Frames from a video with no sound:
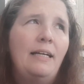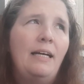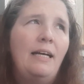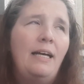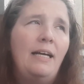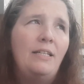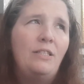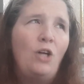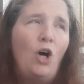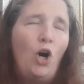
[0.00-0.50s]

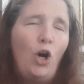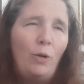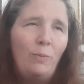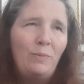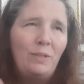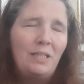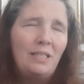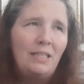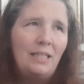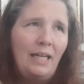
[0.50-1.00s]
his
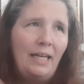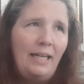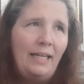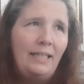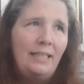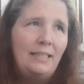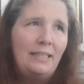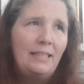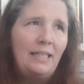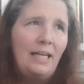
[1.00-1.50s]
arms, his
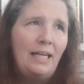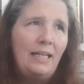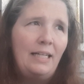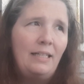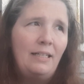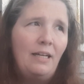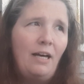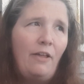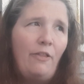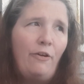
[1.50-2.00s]
legs,
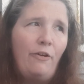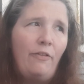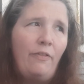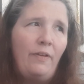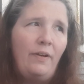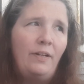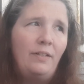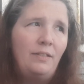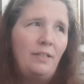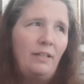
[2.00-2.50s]
and other
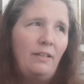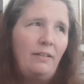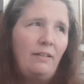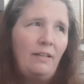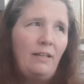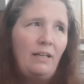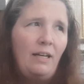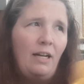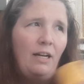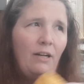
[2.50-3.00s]
things
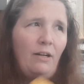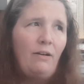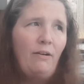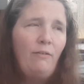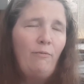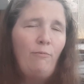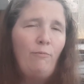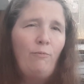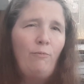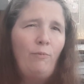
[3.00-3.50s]
kind of
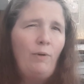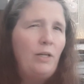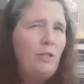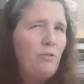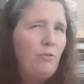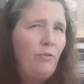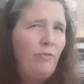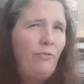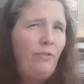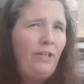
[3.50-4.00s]

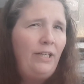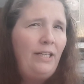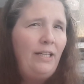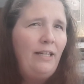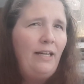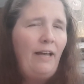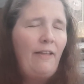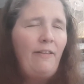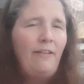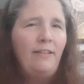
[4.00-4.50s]
retrofeed.
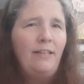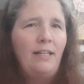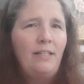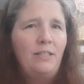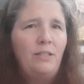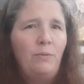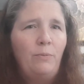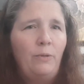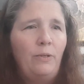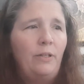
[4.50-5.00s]
I think that's
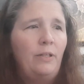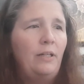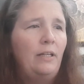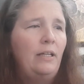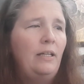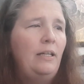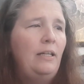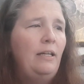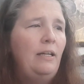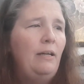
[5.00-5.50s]
the word.
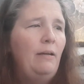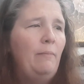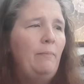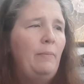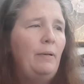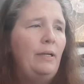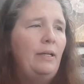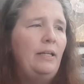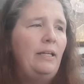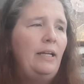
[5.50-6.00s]

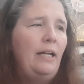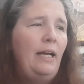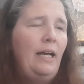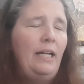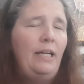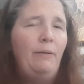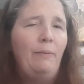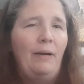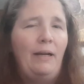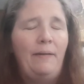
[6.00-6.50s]
But
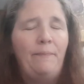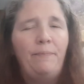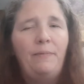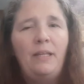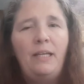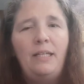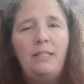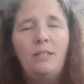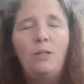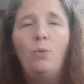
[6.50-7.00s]
anyway,
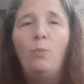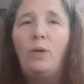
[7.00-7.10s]
he's in a